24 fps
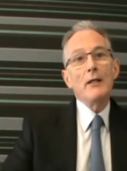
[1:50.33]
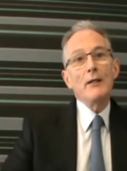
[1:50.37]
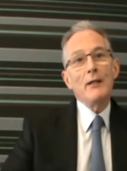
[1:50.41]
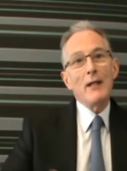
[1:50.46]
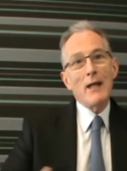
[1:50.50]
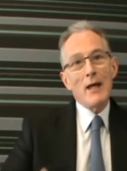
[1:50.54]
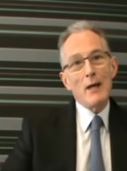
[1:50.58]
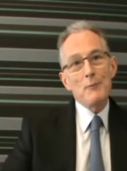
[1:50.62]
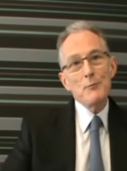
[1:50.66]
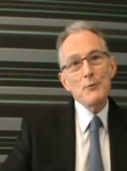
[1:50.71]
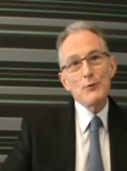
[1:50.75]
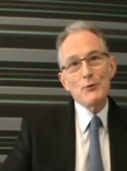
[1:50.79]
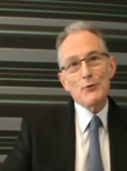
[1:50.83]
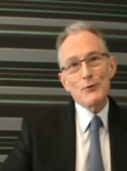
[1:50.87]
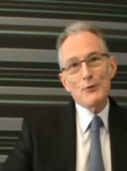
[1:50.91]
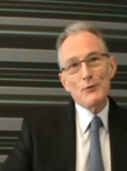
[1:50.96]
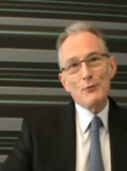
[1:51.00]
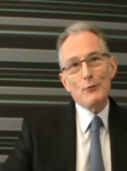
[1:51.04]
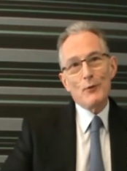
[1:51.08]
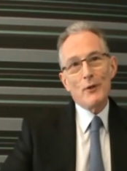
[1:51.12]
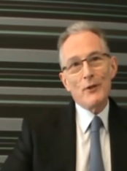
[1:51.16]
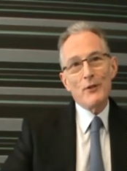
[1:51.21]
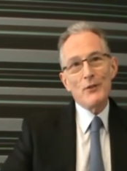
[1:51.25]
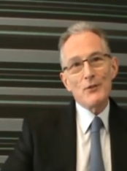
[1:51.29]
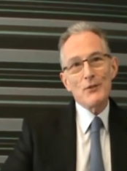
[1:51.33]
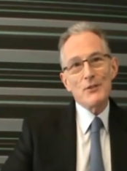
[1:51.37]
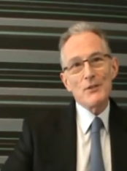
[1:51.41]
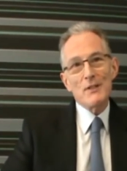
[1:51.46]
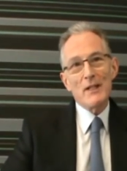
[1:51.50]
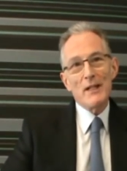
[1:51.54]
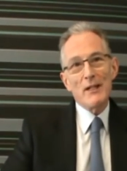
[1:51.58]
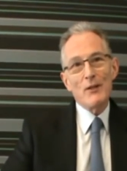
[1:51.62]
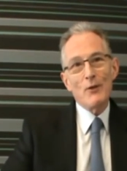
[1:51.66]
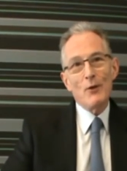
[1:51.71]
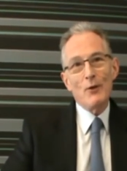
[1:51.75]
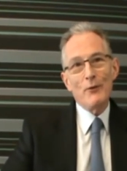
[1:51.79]
in the absence of wanting to
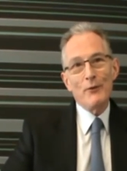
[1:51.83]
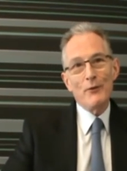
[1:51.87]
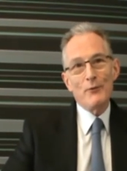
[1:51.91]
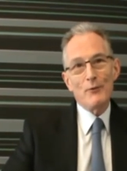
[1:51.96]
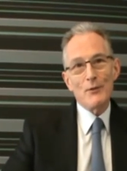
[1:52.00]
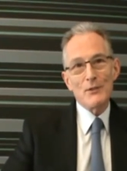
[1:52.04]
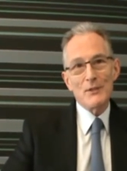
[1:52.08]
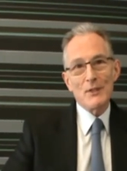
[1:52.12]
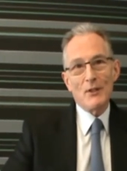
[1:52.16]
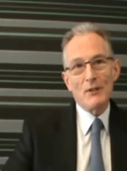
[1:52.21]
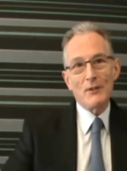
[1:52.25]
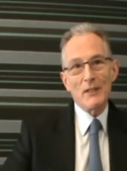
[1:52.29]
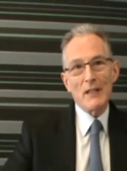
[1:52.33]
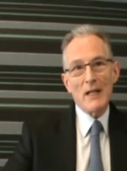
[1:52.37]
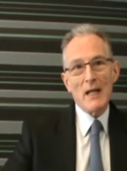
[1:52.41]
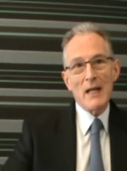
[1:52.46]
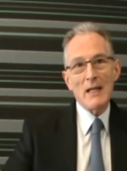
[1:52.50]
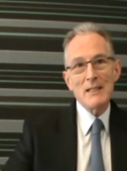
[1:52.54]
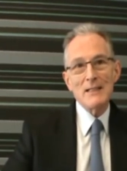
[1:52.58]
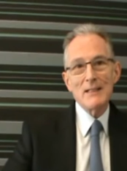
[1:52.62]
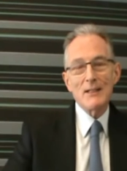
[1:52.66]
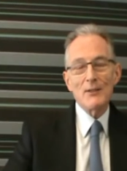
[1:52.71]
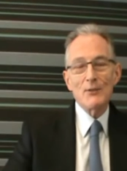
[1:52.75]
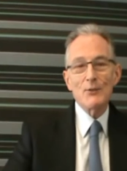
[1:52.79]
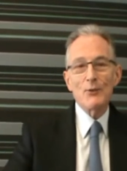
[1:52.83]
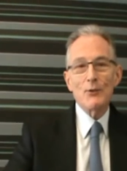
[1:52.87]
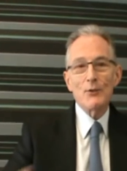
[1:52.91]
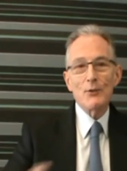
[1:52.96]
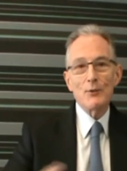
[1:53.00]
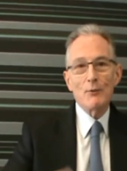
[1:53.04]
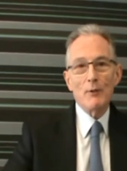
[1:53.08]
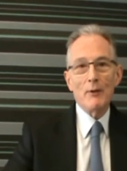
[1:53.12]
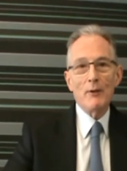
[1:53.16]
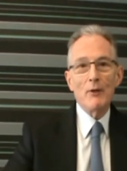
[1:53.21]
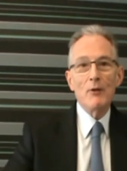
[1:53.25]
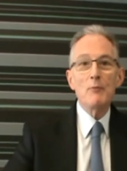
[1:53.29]
take on the resulting assets
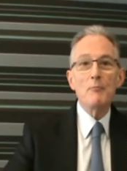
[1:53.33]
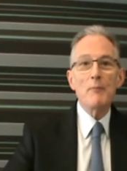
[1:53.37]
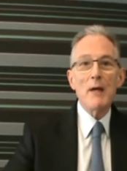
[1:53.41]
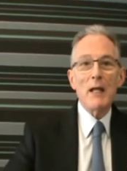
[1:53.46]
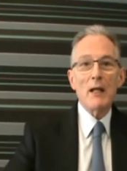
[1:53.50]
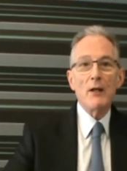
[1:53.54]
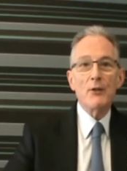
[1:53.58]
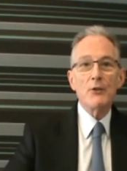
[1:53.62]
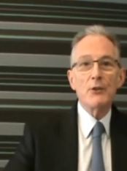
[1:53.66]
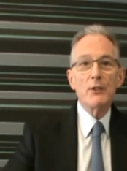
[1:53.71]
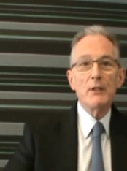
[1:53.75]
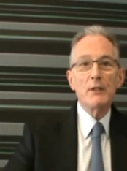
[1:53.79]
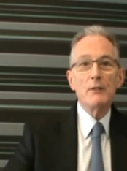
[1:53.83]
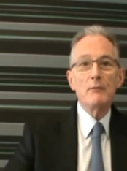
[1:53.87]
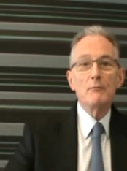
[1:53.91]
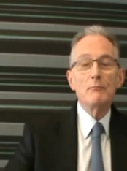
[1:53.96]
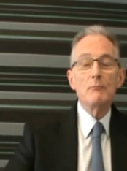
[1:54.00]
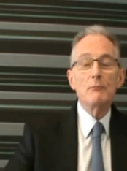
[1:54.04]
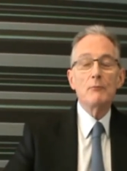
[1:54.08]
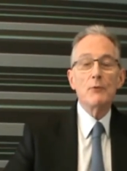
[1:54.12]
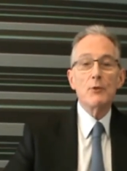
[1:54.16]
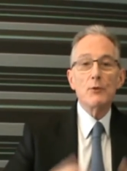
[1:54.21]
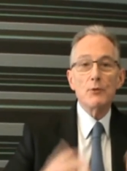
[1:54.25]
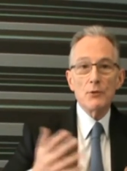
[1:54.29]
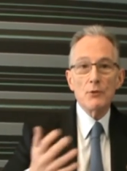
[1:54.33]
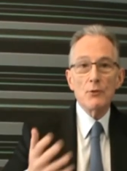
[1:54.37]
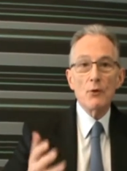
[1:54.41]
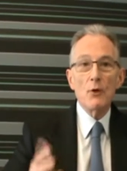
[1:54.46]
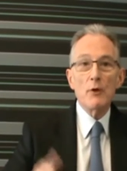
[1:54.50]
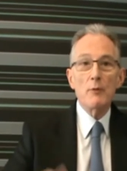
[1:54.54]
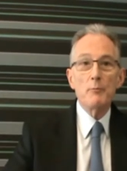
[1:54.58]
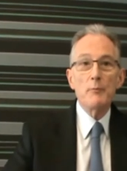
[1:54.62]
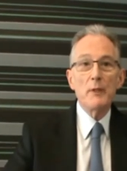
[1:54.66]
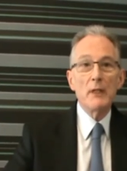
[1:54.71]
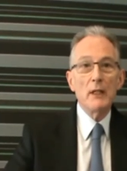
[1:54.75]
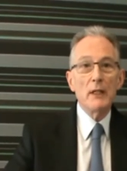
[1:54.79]
onto our own balance sheet, which was
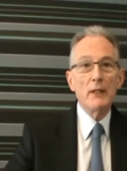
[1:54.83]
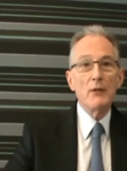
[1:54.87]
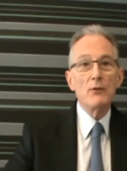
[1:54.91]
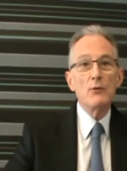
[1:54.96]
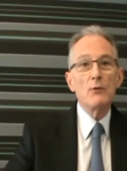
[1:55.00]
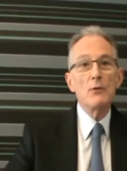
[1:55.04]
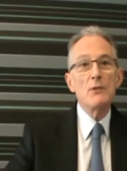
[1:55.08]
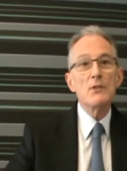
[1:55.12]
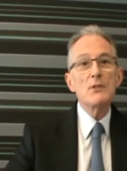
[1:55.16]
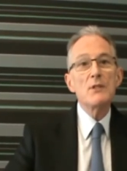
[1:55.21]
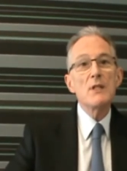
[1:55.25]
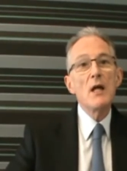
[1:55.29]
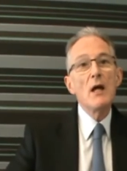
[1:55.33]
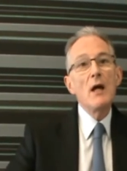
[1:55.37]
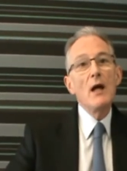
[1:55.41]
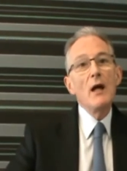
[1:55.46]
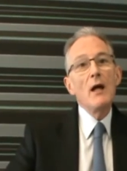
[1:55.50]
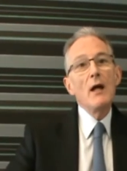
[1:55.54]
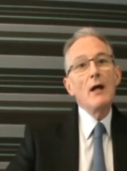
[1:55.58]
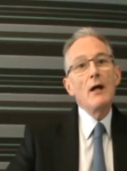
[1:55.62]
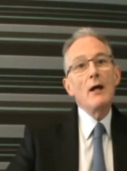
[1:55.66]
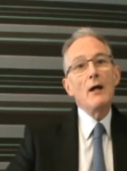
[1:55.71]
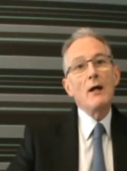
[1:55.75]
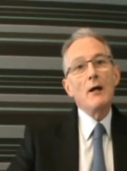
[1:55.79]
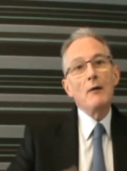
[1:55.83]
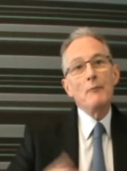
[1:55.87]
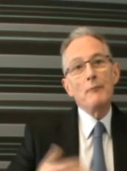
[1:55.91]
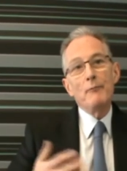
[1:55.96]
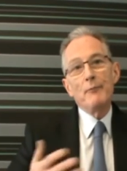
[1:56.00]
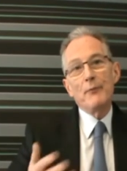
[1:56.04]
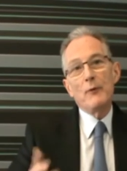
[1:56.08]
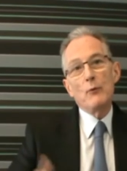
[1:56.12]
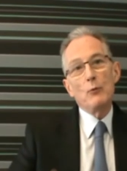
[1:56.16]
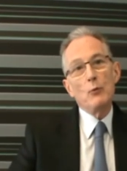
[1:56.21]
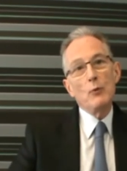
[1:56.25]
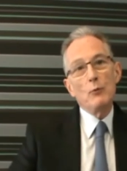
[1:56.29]
not appealing to us, um,
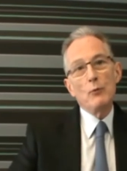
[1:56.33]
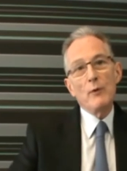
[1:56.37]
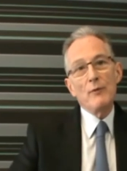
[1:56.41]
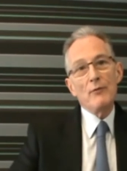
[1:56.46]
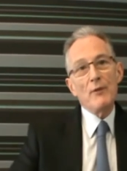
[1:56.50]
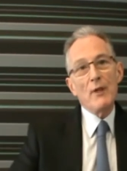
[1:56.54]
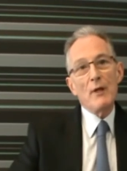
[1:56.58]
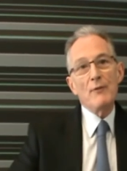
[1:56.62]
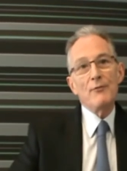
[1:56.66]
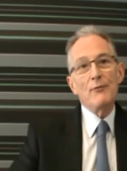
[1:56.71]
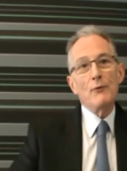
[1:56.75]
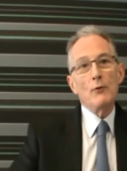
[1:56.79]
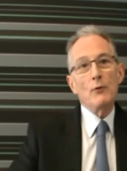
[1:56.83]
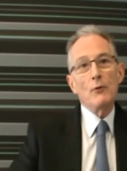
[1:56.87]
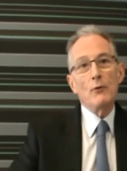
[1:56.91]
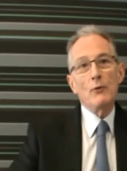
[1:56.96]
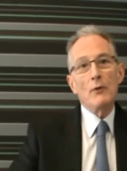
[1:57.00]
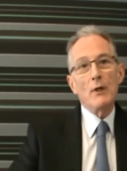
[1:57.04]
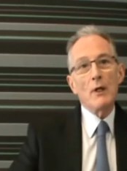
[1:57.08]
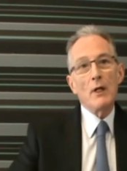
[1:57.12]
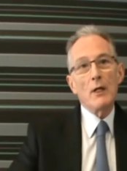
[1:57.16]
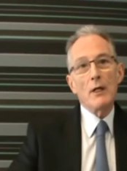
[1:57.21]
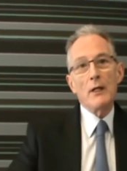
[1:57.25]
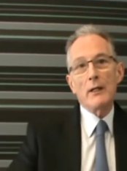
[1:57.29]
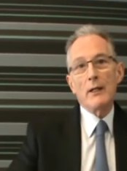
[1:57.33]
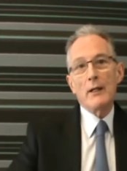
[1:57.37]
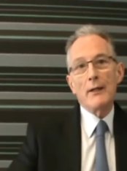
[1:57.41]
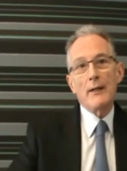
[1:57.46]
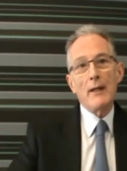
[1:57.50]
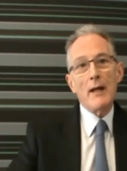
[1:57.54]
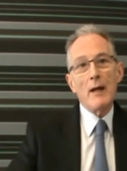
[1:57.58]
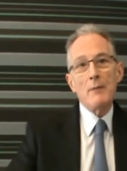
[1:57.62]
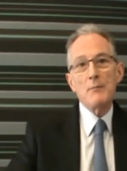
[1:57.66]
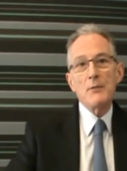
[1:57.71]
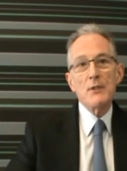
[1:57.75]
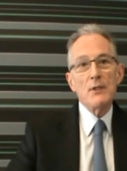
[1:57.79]
we've therefore uh,
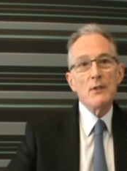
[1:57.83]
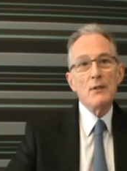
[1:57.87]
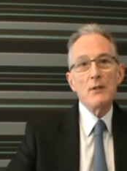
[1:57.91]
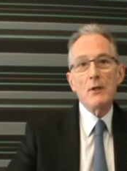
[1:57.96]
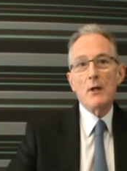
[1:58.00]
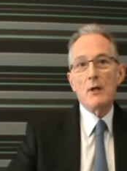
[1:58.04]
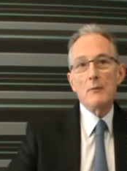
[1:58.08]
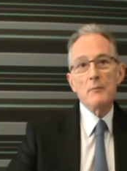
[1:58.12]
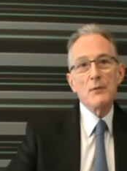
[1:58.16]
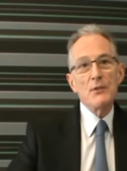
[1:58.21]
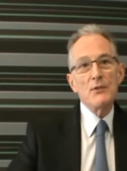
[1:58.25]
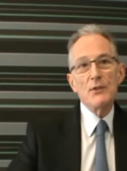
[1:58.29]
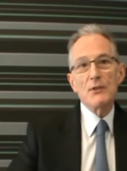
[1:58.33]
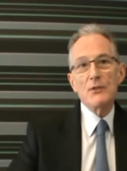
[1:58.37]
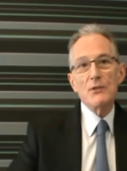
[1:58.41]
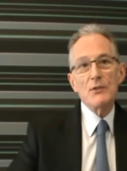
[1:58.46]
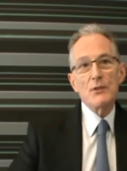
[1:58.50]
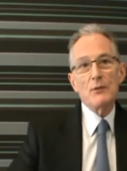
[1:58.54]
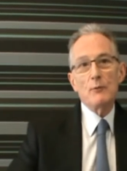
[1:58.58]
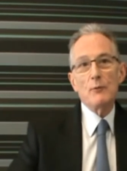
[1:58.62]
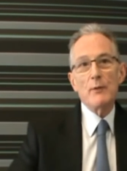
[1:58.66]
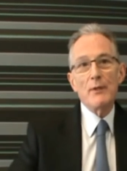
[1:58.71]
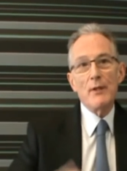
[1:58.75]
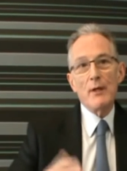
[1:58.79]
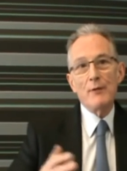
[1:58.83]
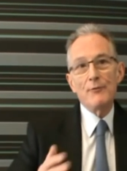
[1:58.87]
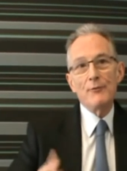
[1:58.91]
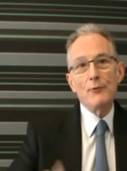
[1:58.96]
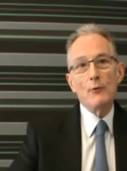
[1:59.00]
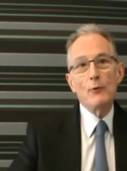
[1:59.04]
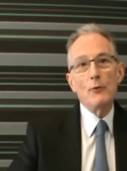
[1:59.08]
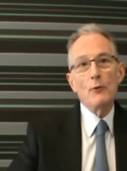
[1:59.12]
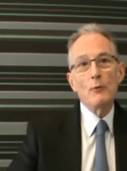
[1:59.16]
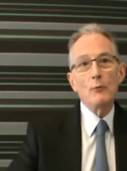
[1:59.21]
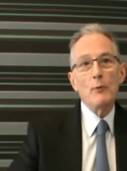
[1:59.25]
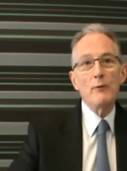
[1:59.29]
adapted our business and we
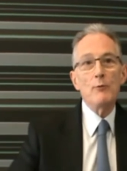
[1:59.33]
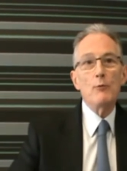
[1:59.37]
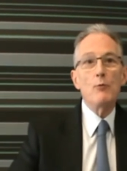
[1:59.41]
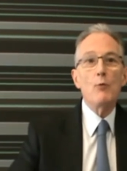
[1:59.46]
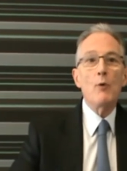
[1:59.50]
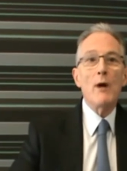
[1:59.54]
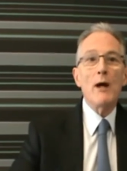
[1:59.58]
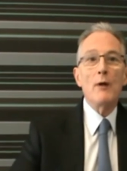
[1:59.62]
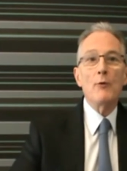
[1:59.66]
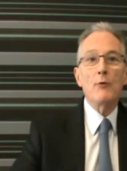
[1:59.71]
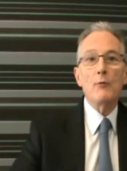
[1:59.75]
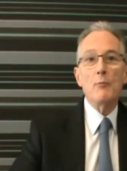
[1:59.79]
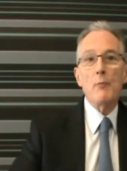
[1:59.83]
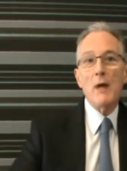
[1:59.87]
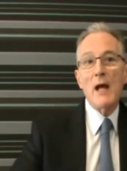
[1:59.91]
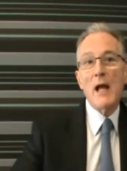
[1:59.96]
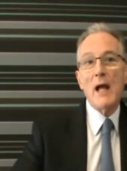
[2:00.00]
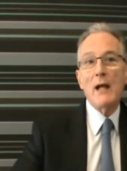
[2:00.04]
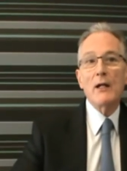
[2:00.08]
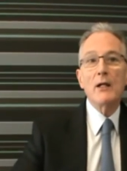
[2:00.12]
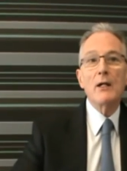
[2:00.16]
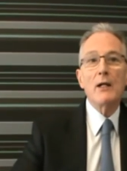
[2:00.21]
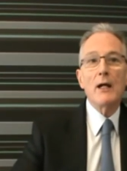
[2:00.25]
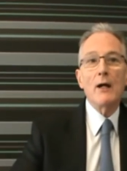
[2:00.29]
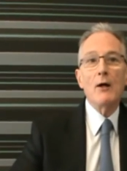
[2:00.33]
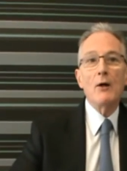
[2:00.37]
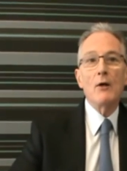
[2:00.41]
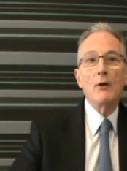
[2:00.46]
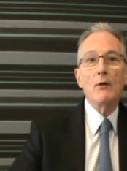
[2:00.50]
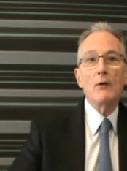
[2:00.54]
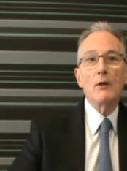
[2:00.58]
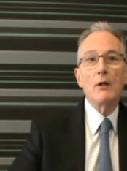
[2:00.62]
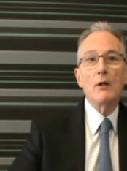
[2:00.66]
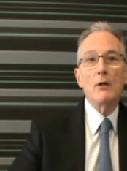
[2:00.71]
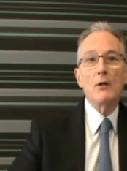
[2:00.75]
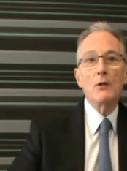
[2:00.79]
therefore we've wound back
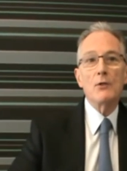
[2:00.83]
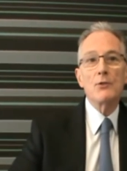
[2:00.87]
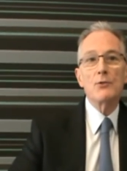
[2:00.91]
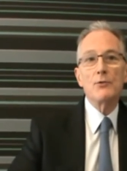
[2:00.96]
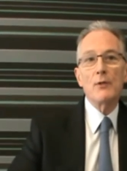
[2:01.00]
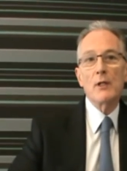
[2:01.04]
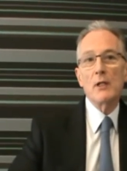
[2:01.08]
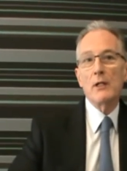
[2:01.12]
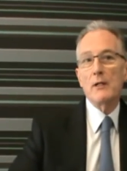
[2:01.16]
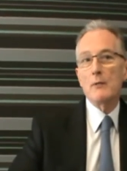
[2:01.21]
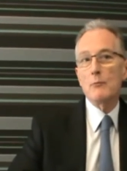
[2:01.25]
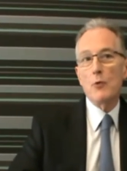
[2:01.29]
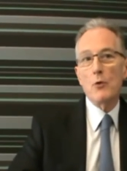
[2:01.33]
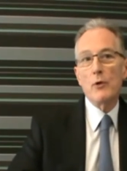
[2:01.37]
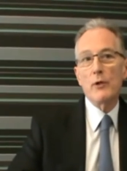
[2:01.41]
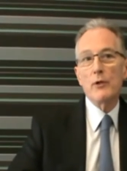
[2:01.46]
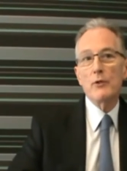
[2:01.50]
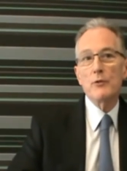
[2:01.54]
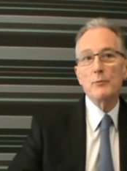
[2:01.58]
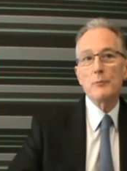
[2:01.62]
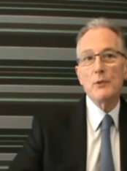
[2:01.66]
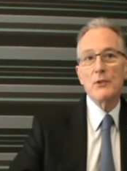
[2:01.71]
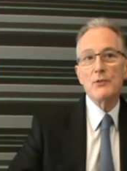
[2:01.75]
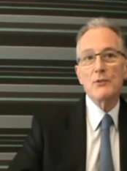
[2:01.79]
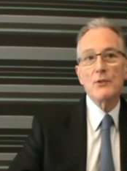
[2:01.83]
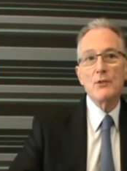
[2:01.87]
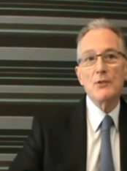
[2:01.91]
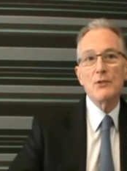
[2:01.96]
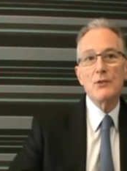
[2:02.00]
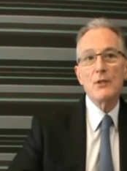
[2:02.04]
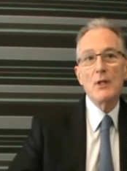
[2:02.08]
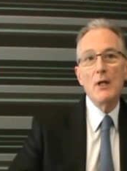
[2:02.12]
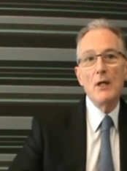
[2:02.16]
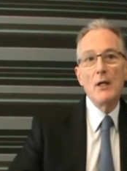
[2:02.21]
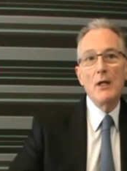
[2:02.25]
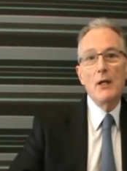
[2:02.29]
our uh, Australian mortgage
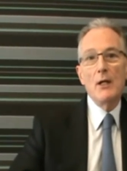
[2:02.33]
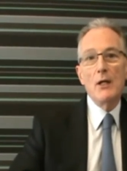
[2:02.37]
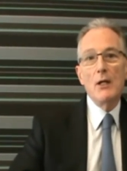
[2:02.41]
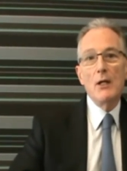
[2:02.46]
business